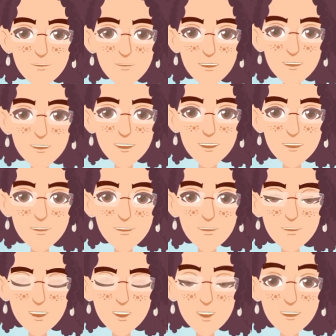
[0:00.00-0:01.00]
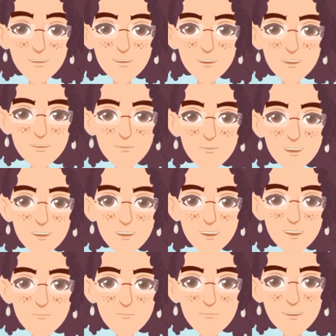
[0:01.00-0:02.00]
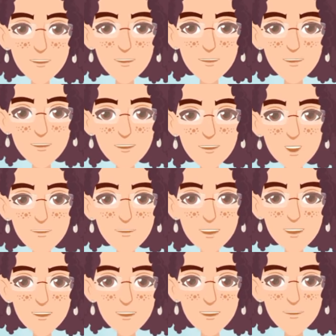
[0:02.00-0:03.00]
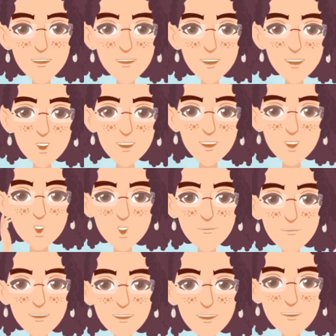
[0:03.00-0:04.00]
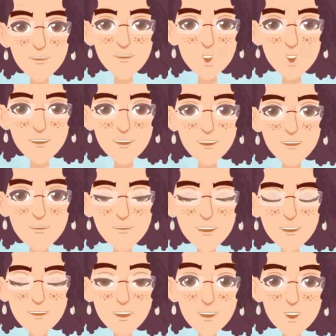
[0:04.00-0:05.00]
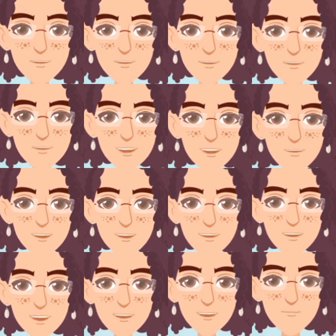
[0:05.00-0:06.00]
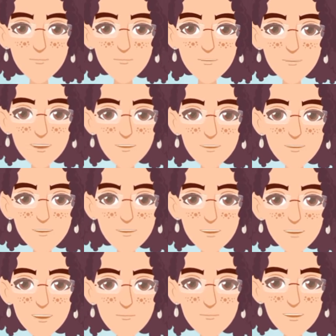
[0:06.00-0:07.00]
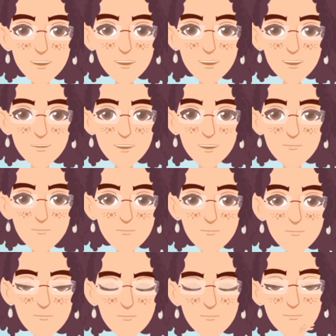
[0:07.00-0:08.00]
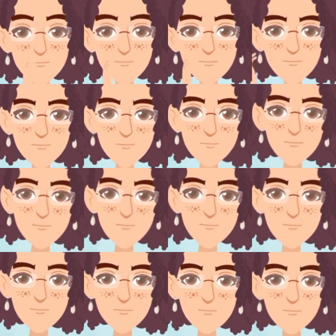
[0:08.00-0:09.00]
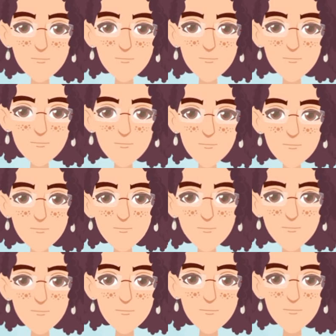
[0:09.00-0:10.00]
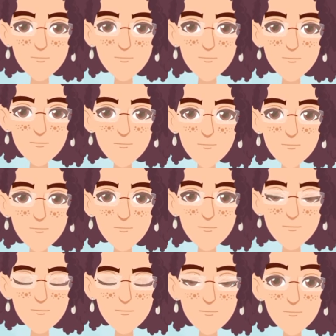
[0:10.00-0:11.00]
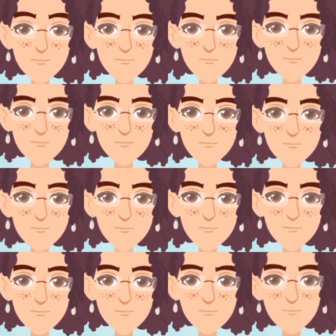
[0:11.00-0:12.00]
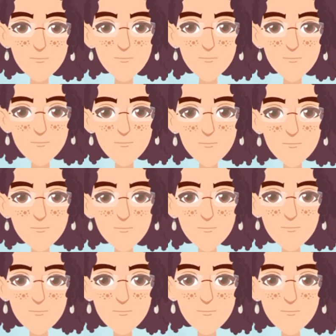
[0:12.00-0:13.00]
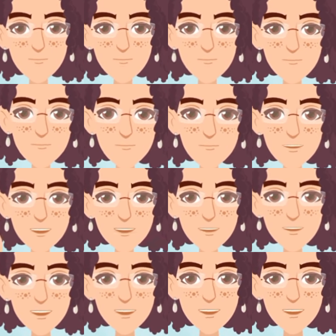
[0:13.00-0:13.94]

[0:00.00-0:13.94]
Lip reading: engine shoots hot gas down toward the ground, and that thrust pushes the rocket up into space. Down makes it go up. That is the coolest thing ever. It is the